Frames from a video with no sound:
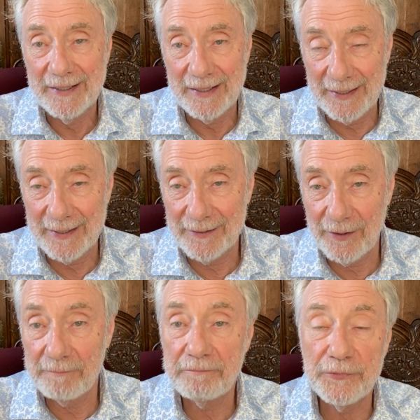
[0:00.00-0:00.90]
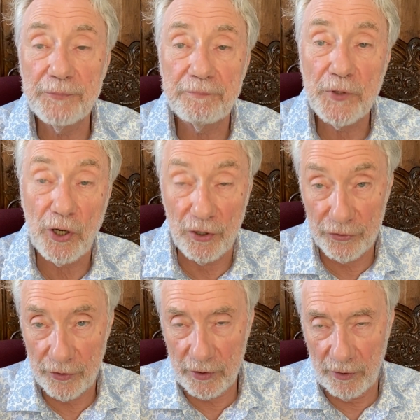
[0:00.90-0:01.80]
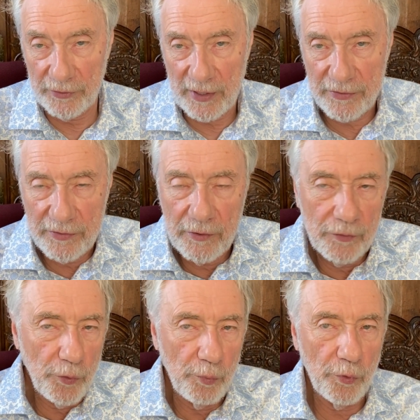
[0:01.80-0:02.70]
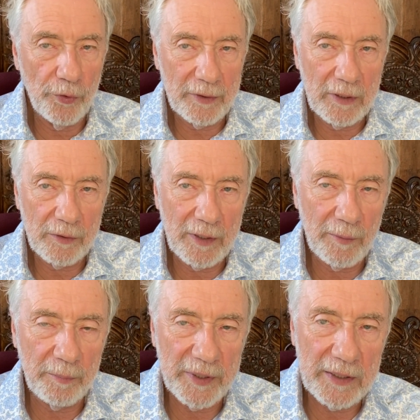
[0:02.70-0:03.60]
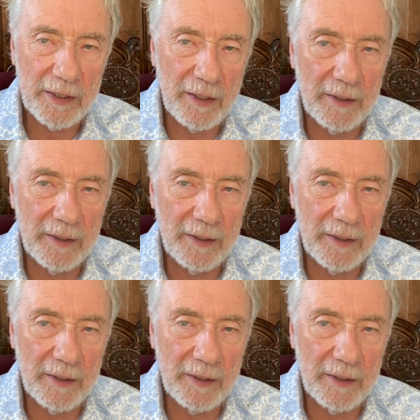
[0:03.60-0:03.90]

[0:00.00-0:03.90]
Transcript: and the larger the context, the more there'll be